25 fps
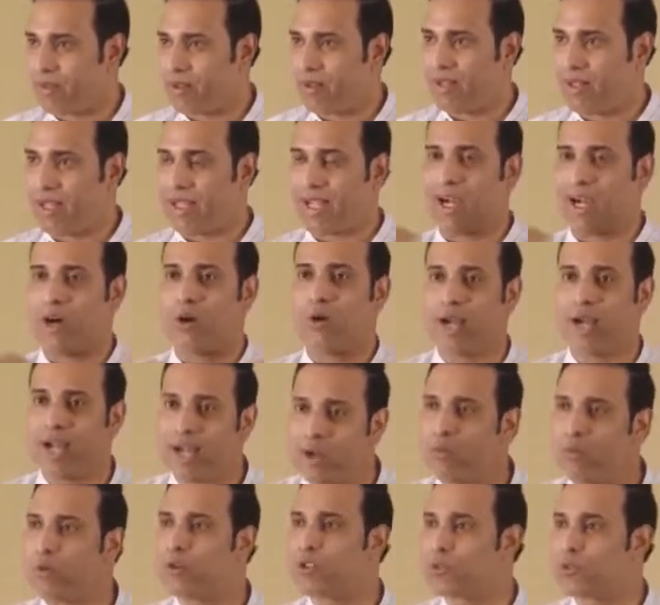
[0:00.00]
Like how I
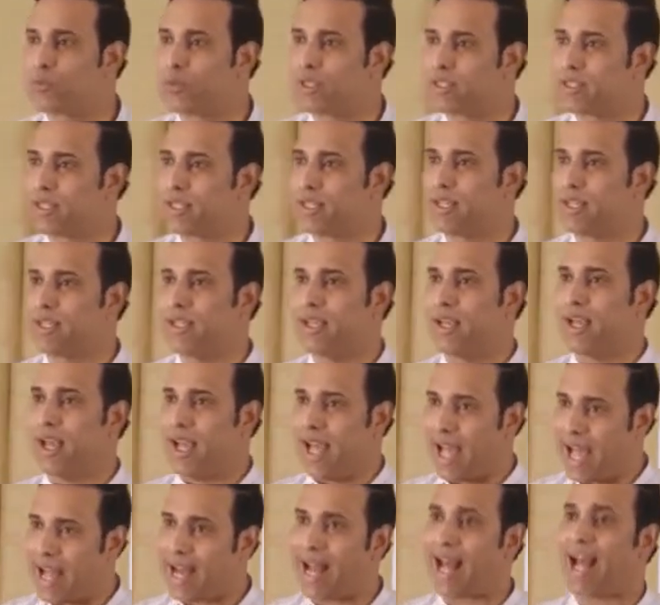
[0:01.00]
was busy,
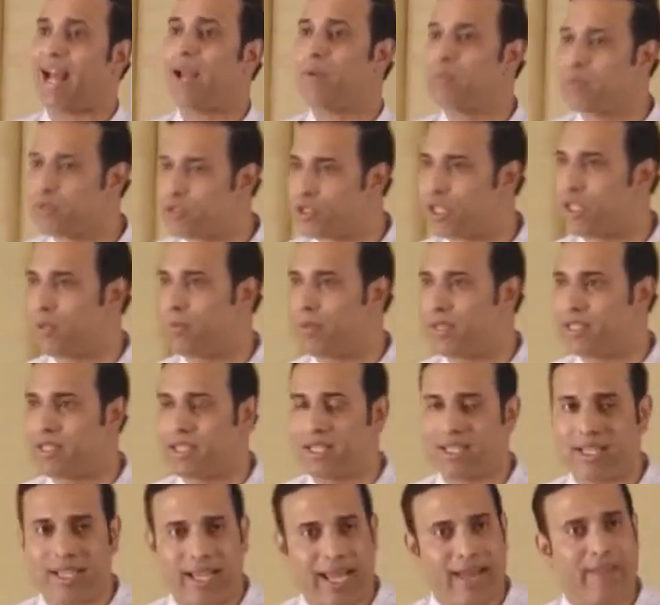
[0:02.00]
and I am still
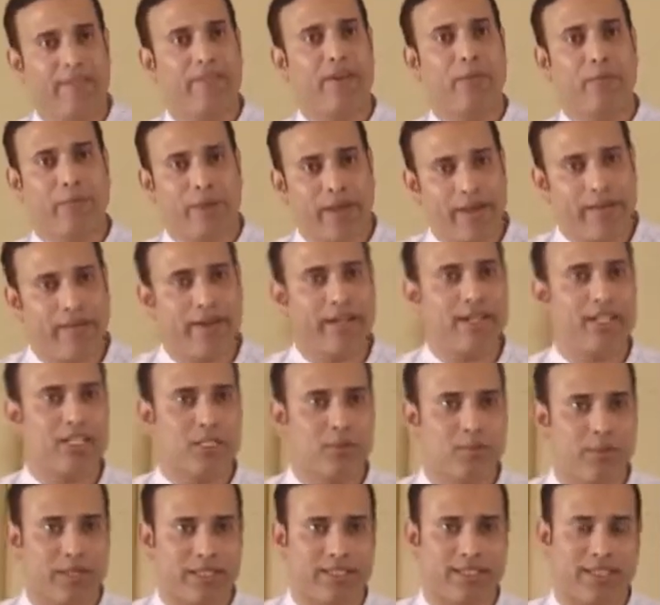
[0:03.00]
busy. Every parent is
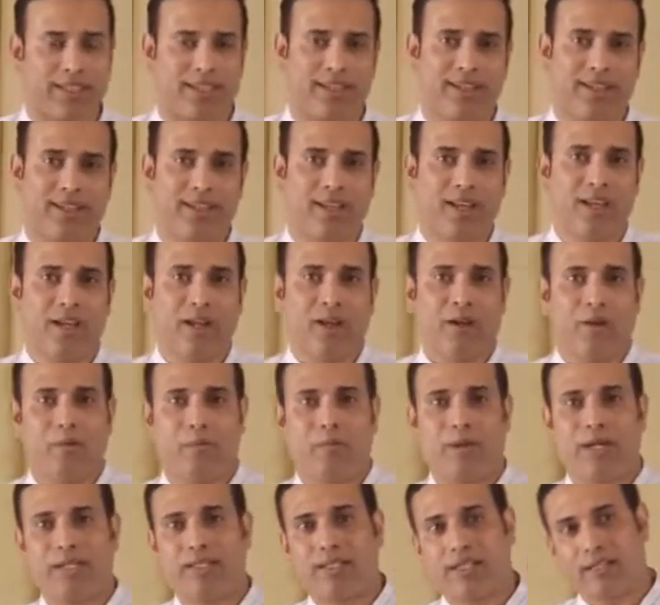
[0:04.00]
busy.
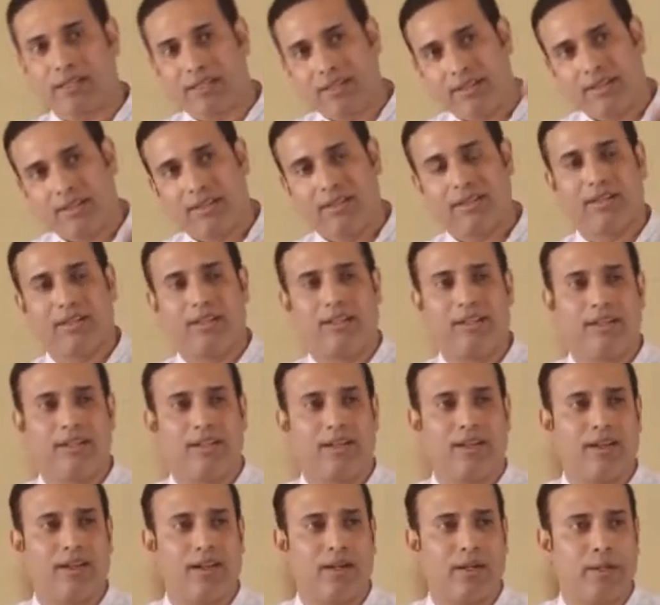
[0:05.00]
But
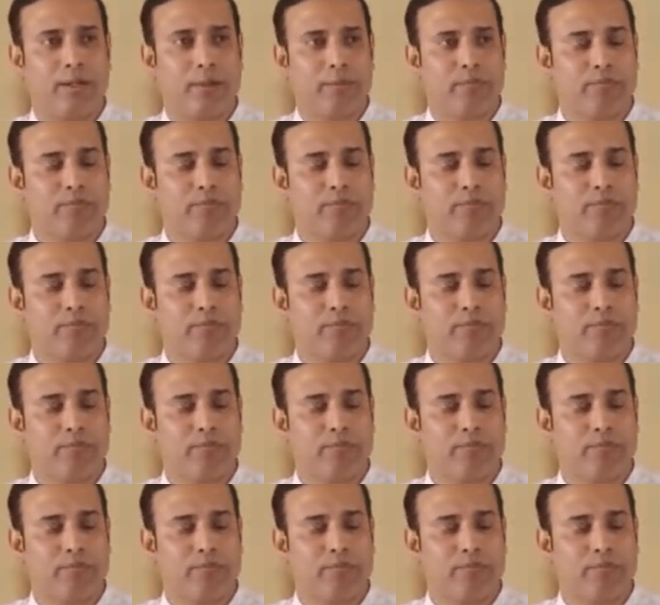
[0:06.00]
the